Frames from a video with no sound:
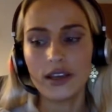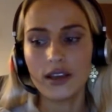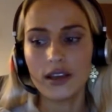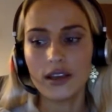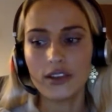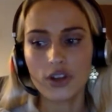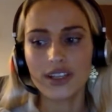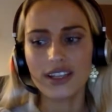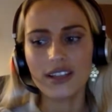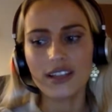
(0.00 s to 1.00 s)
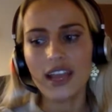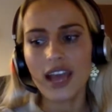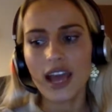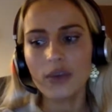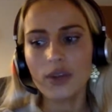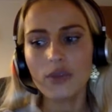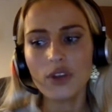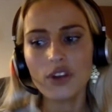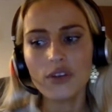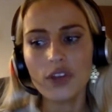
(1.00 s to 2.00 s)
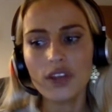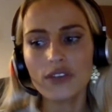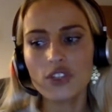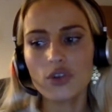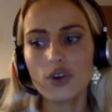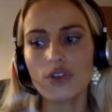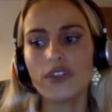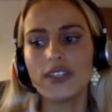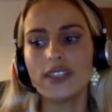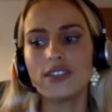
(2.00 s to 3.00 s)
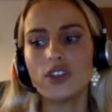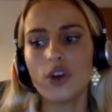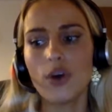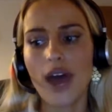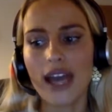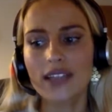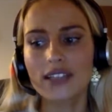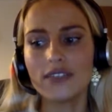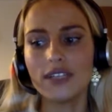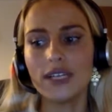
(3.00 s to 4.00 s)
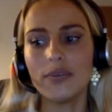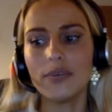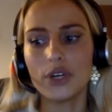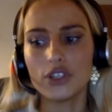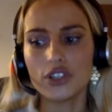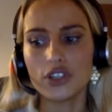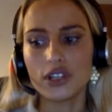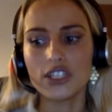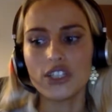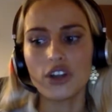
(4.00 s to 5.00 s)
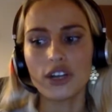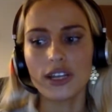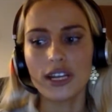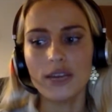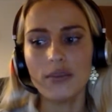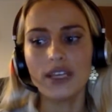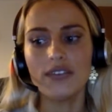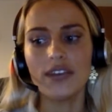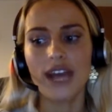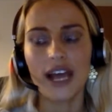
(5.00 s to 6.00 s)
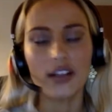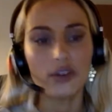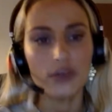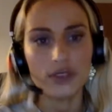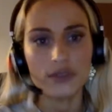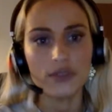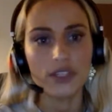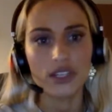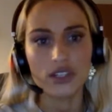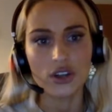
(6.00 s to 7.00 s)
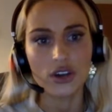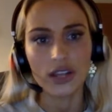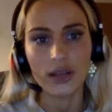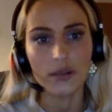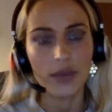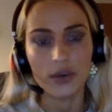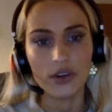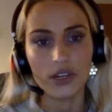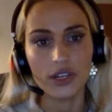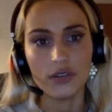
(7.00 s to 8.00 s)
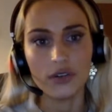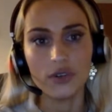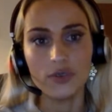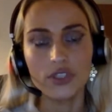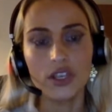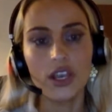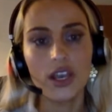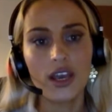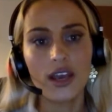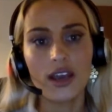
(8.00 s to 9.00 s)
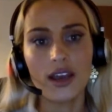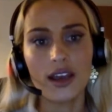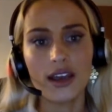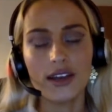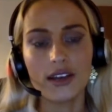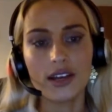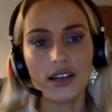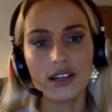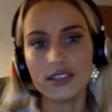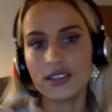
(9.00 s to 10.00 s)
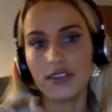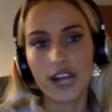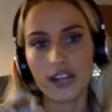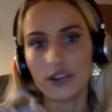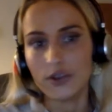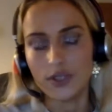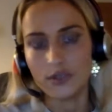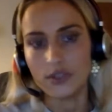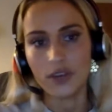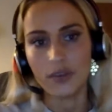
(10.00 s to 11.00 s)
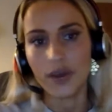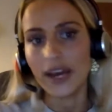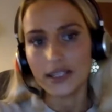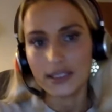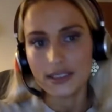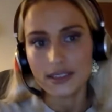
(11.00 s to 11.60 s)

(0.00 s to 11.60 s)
Totally. I'm not even sure if it's actively personally targeting, but even algorithms can target minority groups, because even algorithms are biased.